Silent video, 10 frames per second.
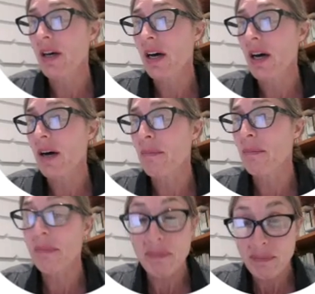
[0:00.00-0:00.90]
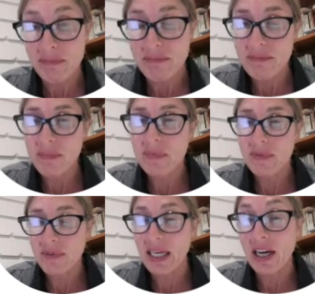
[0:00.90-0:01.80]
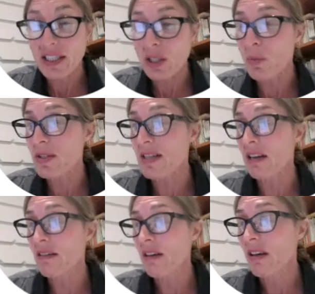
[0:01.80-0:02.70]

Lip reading: The idea was that